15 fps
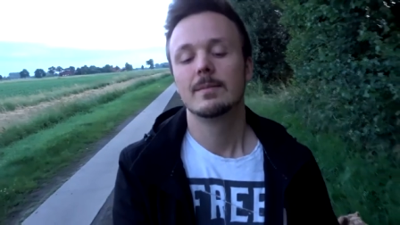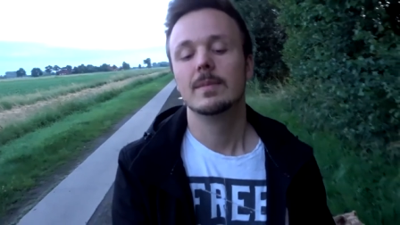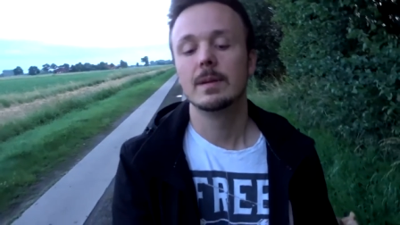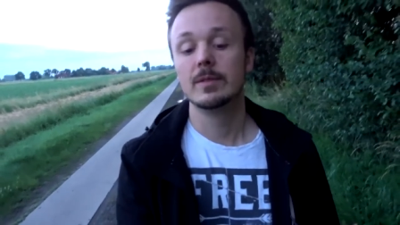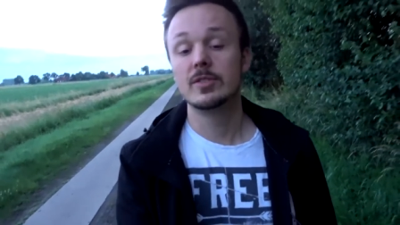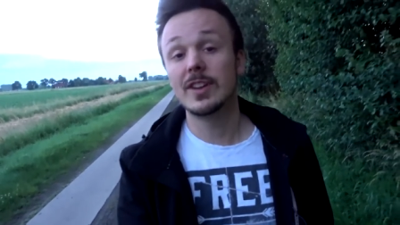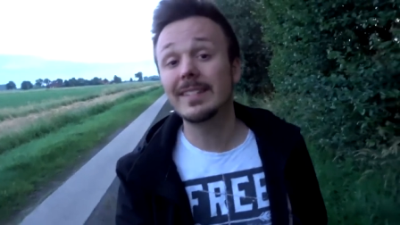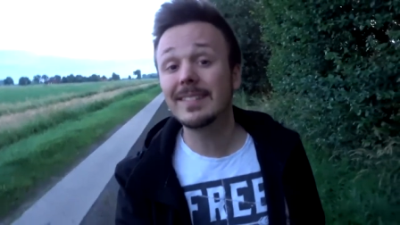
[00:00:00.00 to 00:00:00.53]

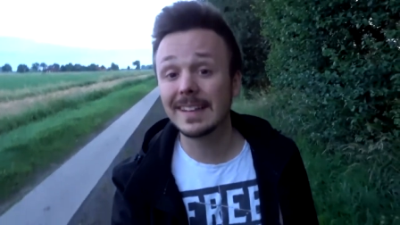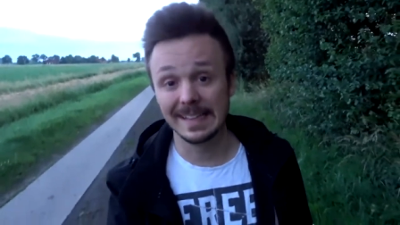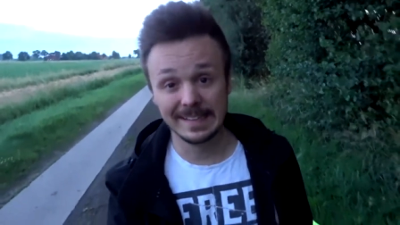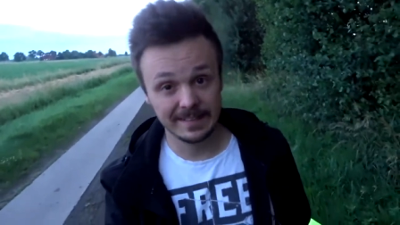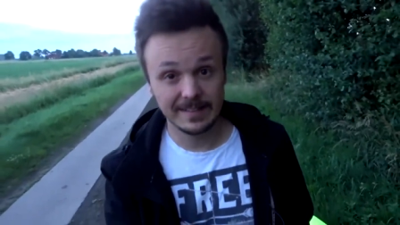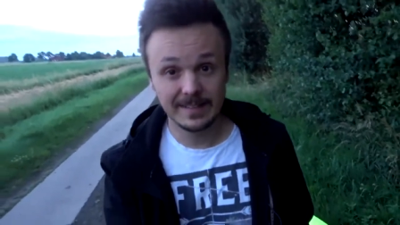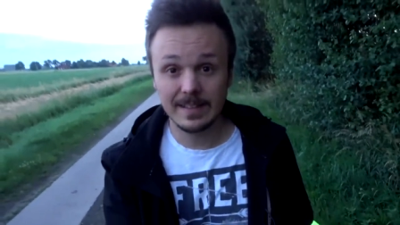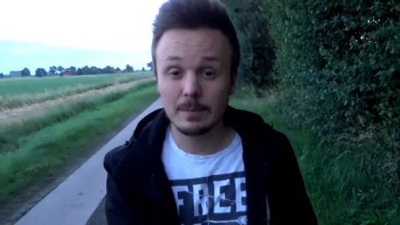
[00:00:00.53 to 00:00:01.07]
Maybe
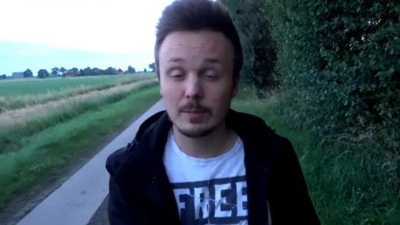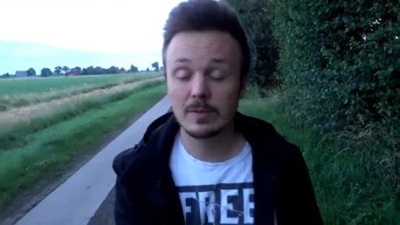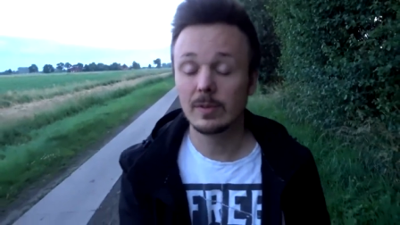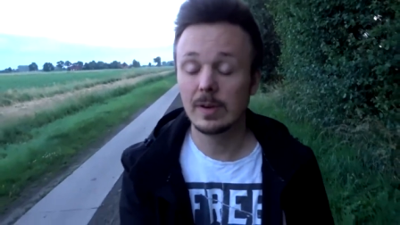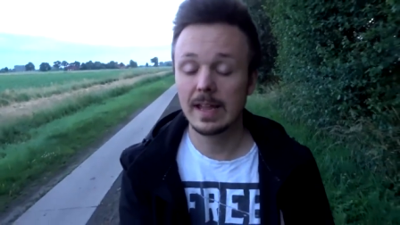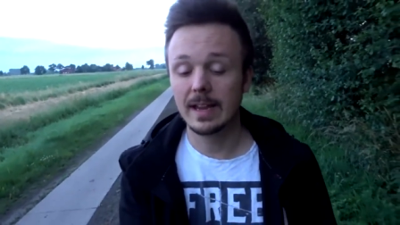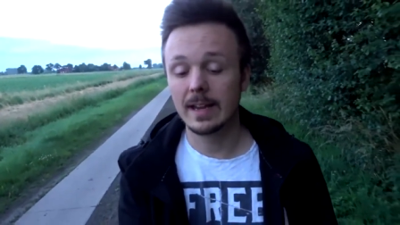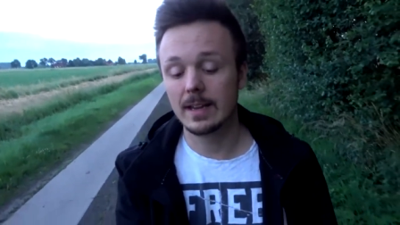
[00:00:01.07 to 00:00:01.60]
Jesselyn seemed to
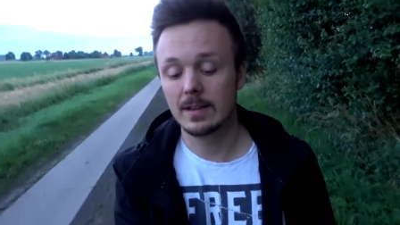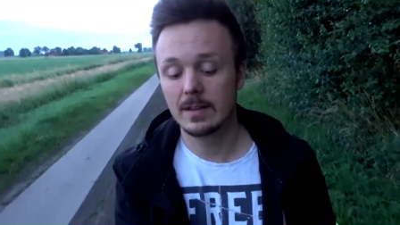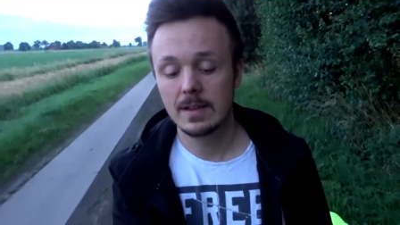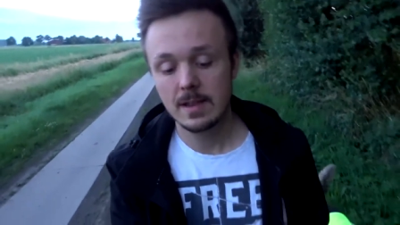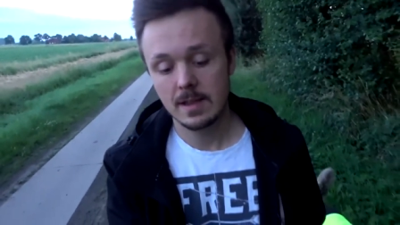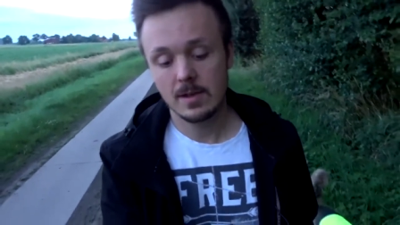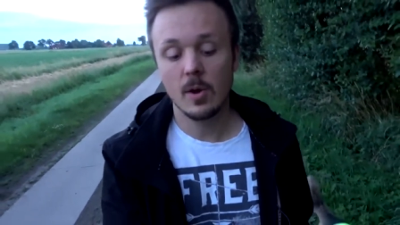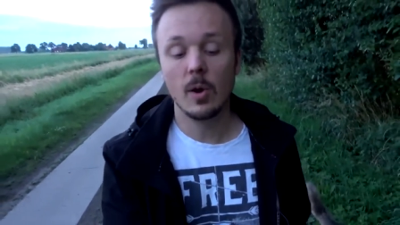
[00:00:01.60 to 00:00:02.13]
like
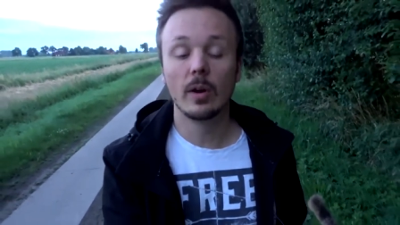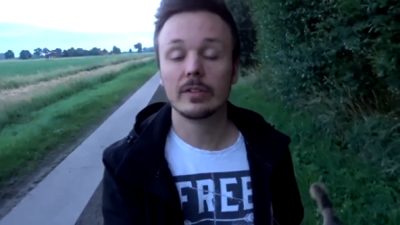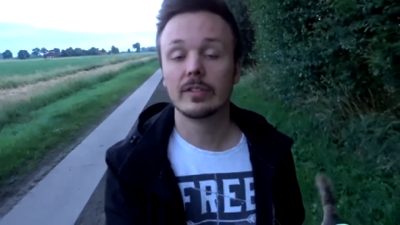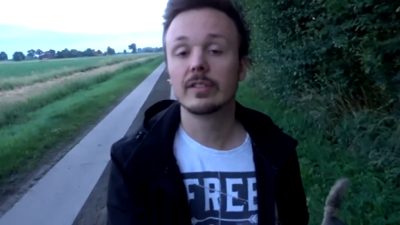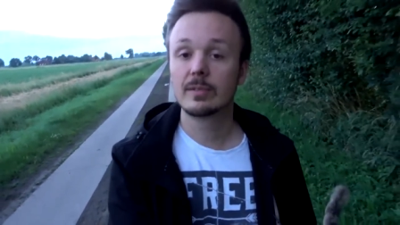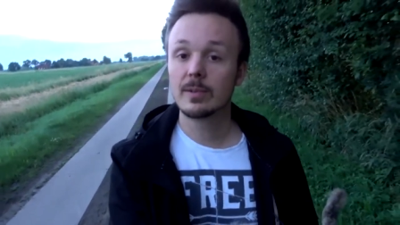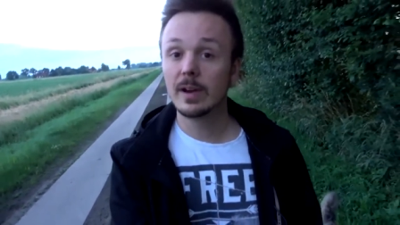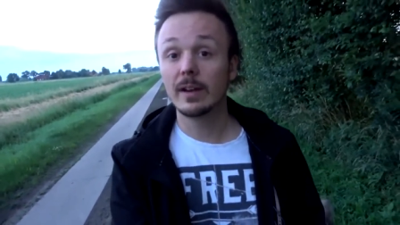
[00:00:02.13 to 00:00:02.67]

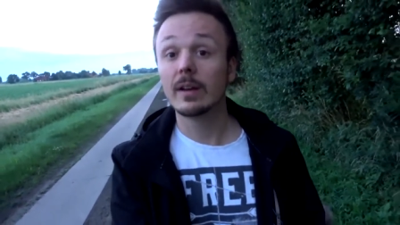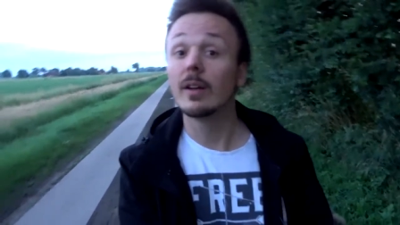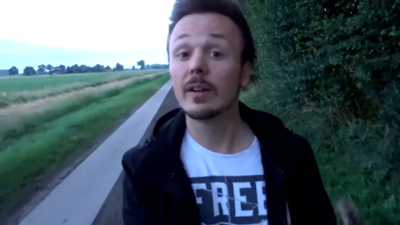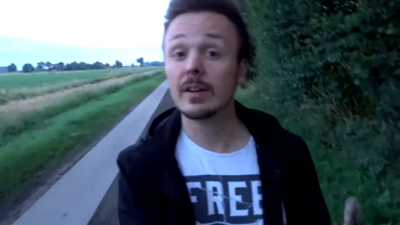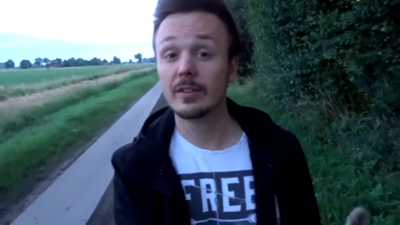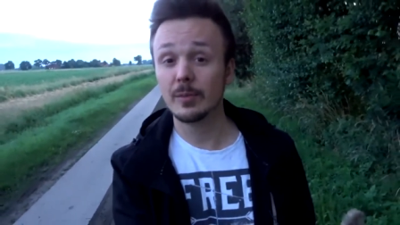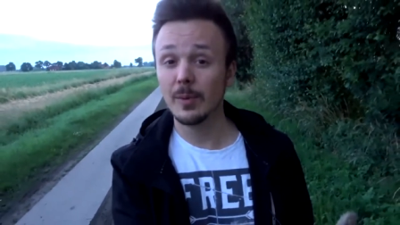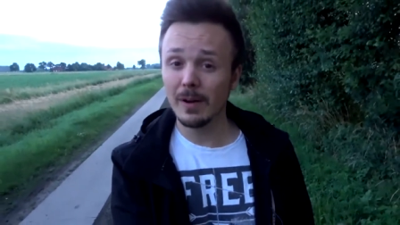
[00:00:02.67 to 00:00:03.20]
horses quite a
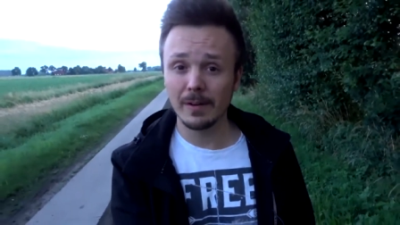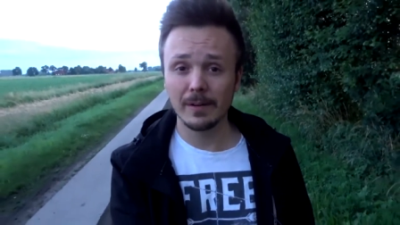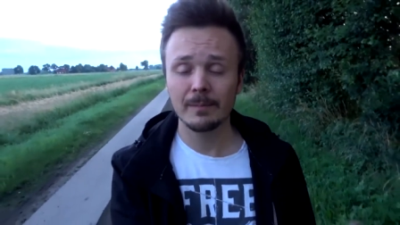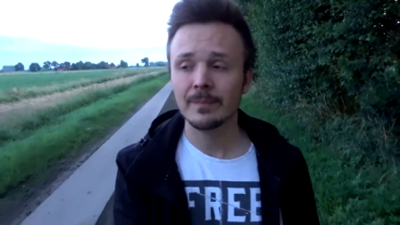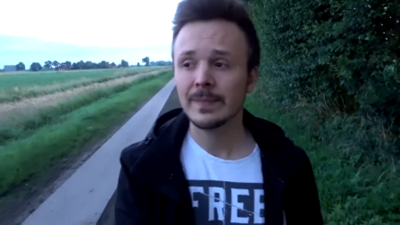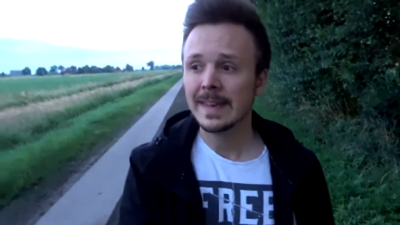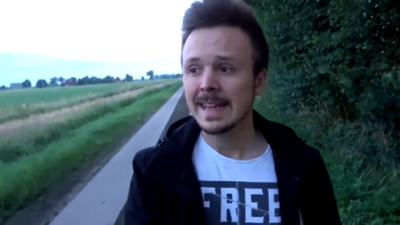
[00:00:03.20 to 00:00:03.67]
lot as well.